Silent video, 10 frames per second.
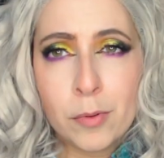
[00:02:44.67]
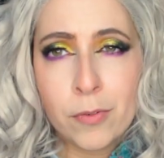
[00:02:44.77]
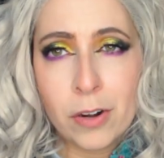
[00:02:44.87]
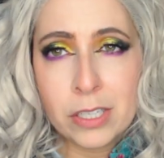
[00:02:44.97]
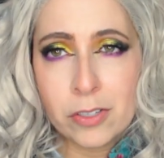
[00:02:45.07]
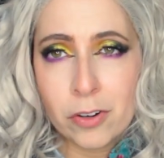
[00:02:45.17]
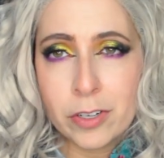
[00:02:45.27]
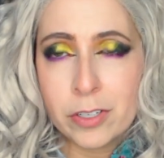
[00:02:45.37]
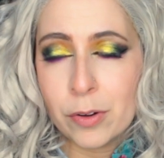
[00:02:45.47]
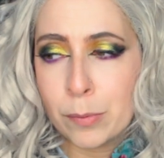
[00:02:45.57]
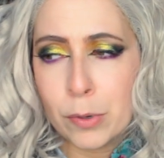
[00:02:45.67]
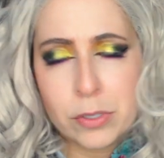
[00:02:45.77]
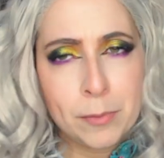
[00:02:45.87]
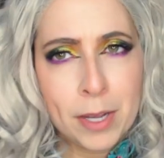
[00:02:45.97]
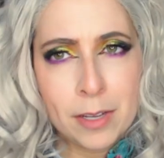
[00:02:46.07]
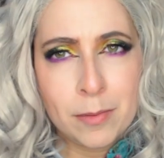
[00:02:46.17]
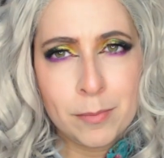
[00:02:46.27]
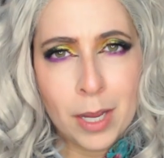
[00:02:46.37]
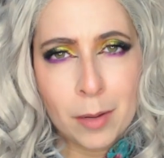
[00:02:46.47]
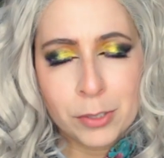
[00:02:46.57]
before I started doing most of my
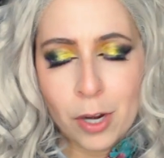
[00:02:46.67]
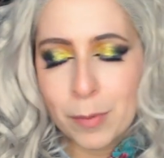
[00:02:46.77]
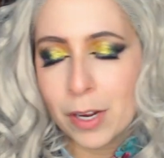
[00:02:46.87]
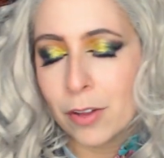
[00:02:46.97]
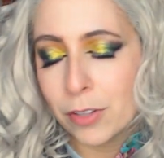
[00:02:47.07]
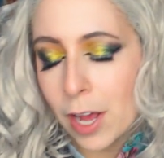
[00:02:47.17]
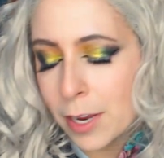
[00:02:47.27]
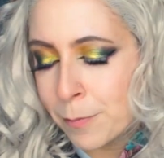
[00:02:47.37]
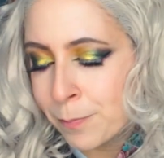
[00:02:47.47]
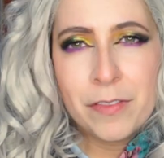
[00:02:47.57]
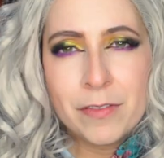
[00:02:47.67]
makeup shopping online.